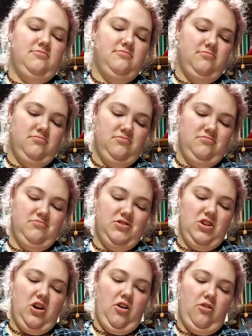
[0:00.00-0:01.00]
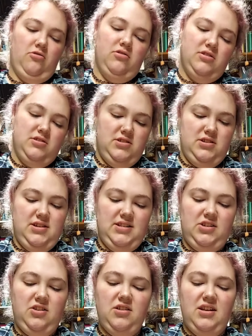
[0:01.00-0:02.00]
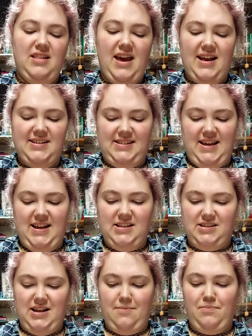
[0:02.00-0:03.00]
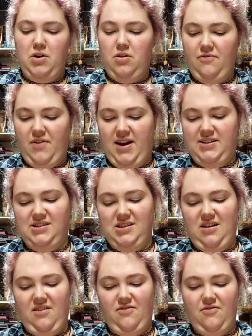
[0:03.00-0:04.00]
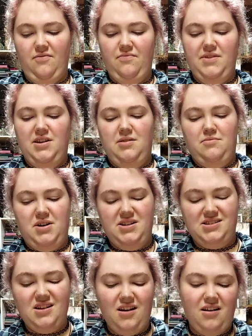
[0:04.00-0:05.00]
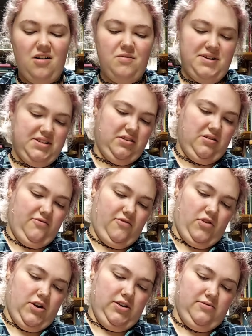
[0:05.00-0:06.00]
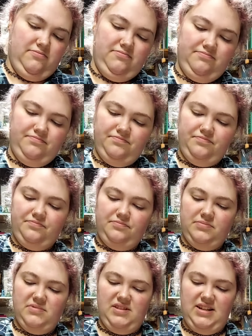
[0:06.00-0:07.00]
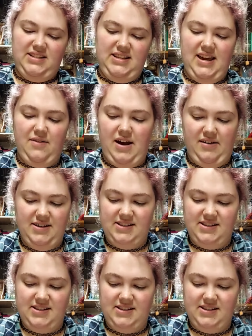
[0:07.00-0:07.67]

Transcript: so it's good in that sense that it purifies stuff, but it's not always good for you. Let's see how, how this tastes.